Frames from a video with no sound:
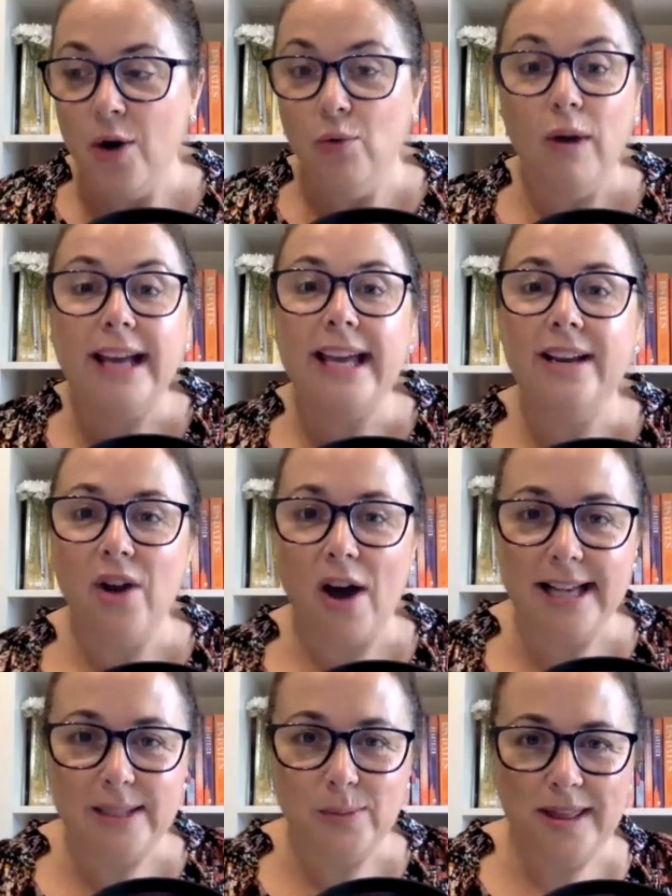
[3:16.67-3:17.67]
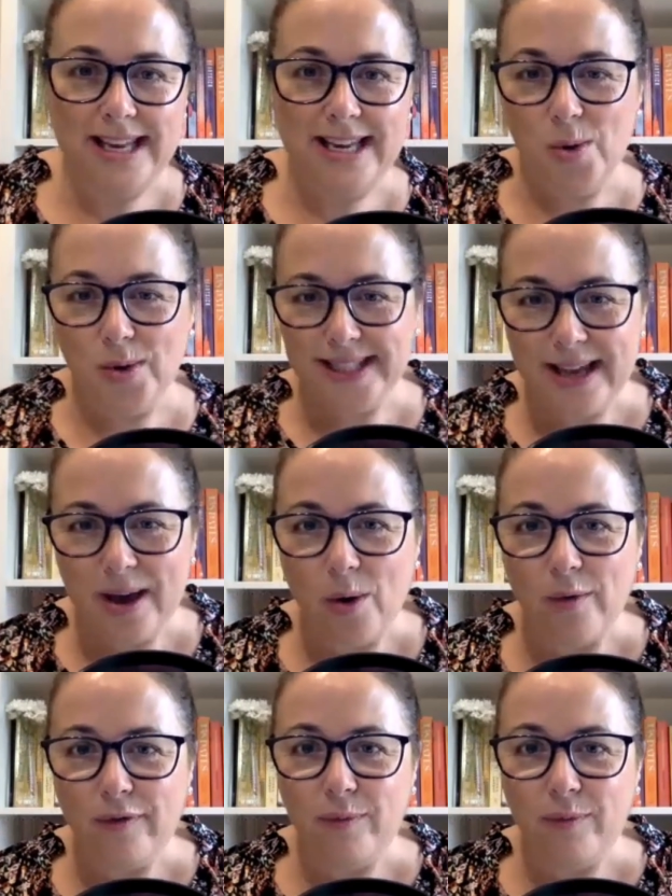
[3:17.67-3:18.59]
recognize within yourself